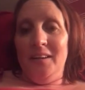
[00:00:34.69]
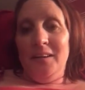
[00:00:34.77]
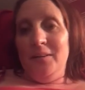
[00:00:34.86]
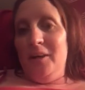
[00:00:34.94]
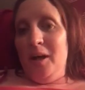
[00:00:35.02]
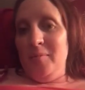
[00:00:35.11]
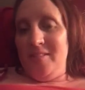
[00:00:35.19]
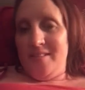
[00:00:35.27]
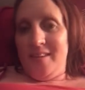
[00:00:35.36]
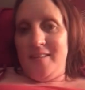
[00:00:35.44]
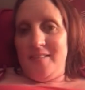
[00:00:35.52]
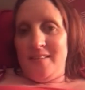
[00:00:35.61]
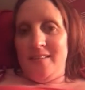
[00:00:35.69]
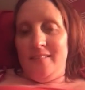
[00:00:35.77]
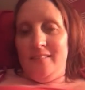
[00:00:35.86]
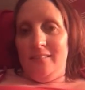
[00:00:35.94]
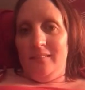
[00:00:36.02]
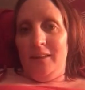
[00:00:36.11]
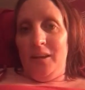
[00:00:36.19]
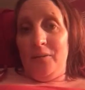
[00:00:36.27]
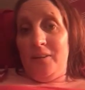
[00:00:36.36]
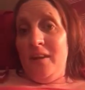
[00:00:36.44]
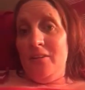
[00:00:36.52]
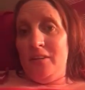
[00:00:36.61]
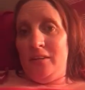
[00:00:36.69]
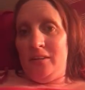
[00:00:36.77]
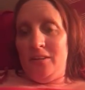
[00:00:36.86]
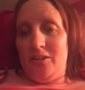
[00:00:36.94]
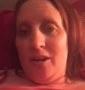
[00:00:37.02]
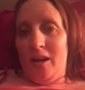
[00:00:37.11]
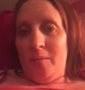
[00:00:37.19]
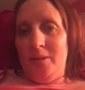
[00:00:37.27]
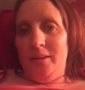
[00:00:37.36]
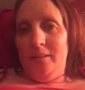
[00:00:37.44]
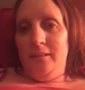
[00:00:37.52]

You can call me Celeste at, the other job."